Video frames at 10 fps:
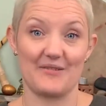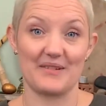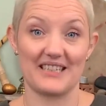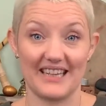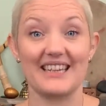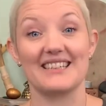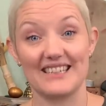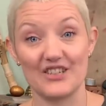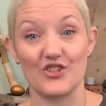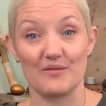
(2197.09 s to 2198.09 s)
It's like a
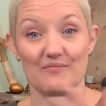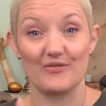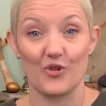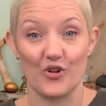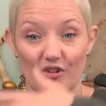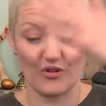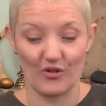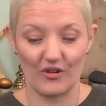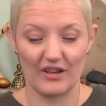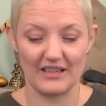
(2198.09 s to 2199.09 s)
daydream, or
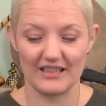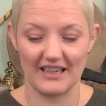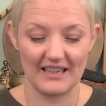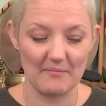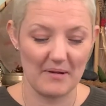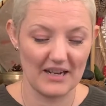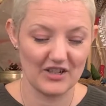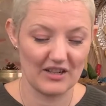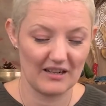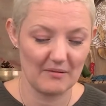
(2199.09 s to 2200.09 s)
it's like an
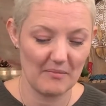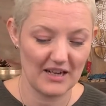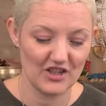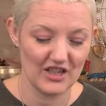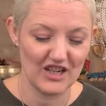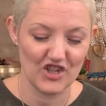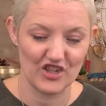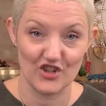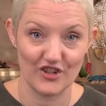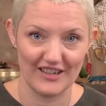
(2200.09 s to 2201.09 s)
imagination
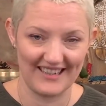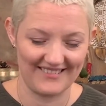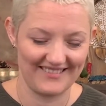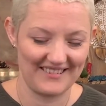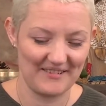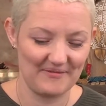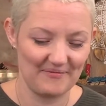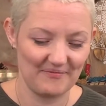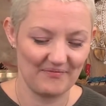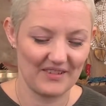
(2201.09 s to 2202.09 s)
journey
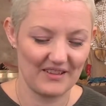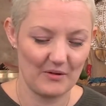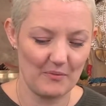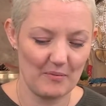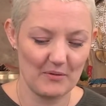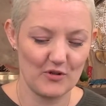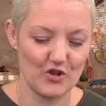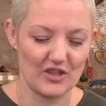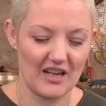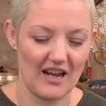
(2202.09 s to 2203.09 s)
that maybe we
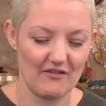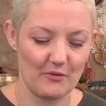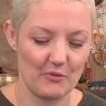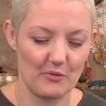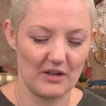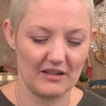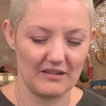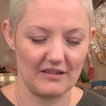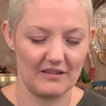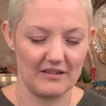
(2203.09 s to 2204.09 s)
used to have when we were in
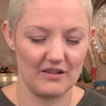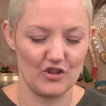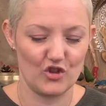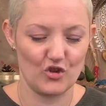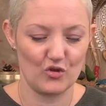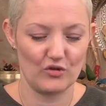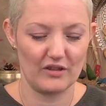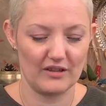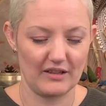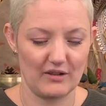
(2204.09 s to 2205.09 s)
school
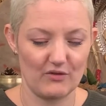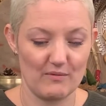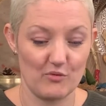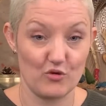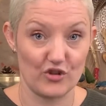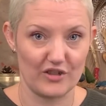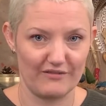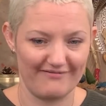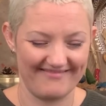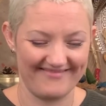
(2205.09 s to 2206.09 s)
and like really bored,
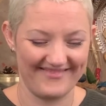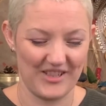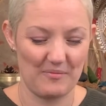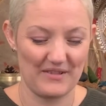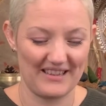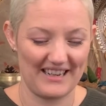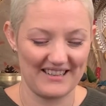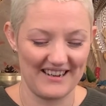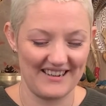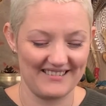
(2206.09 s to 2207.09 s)
something like
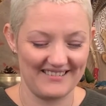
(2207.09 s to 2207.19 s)
that.